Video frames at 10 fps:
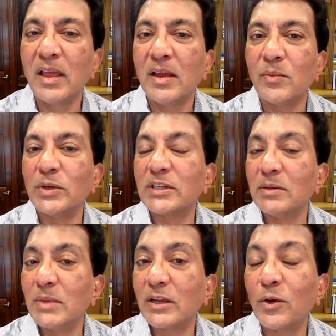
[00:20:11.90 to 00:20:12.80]
which can
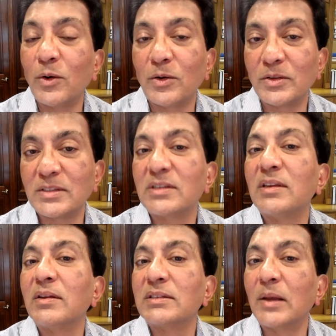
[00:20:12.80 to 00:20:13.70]
be caused
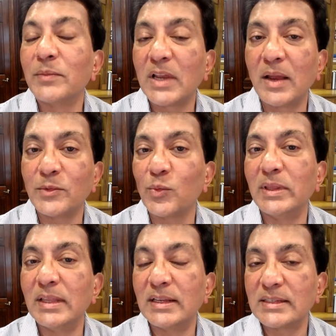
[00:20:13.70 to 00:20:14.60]
sometimes when
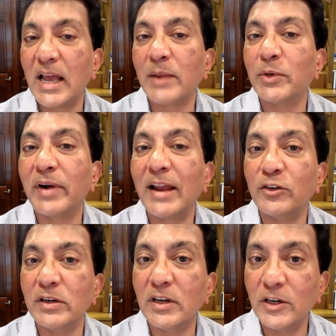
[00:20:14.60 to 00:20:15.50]
there's
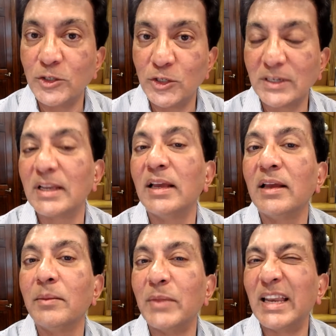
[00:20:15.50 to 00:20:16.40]
hyperadrenergic,
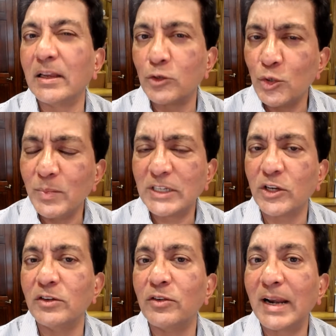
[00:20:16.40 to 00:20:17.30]
meaning too much
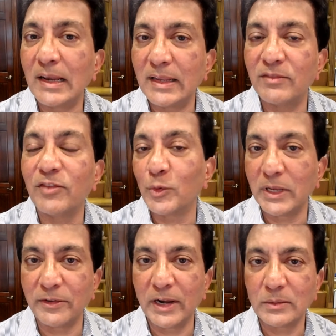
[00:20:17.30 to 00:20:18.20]
adrenaline floating
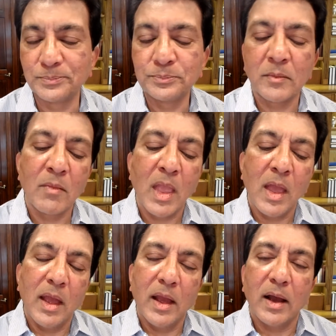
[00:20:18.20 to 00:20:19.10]

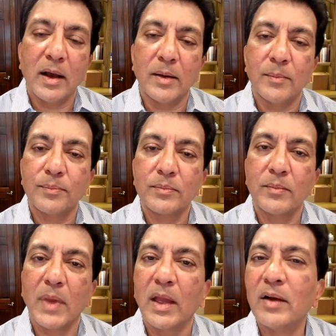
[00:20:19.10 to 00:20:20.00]
around.
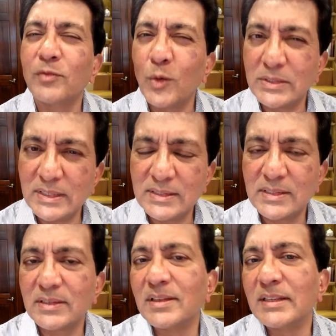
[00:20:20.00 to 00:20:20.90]
Of course, this
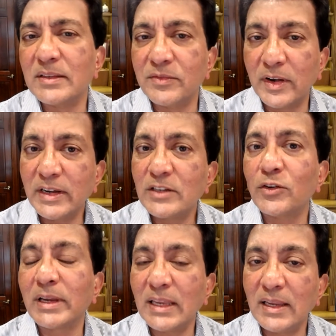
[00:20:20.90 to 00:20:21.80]
is very
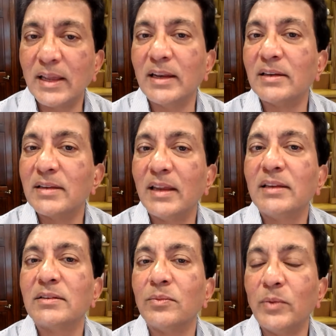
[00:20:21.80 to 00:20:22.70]
tricky and it
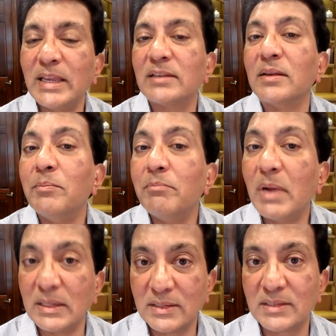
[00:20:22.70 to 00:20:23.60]
takes weeks and
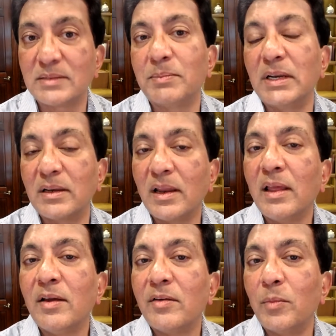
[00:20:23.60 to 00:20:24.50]
months, but
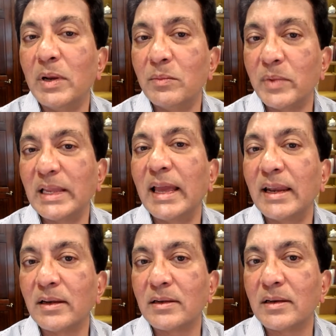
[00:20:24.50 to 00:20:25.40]
when we get
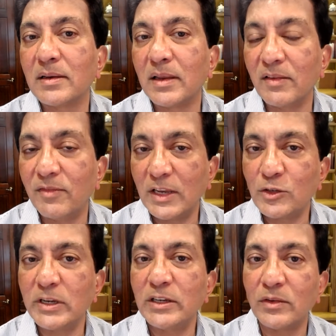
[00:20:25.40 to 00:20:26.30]
it
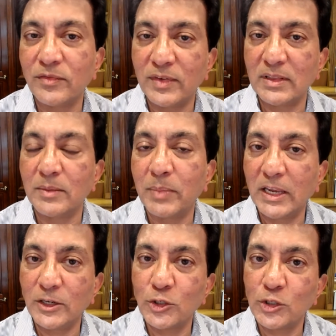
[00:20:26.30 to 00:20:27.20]
eventually to fit the
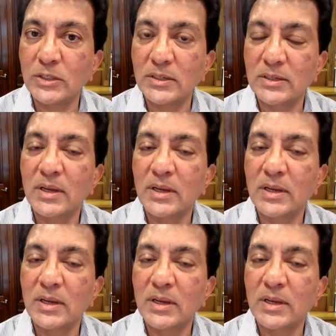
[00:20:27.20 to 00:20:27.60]
patient's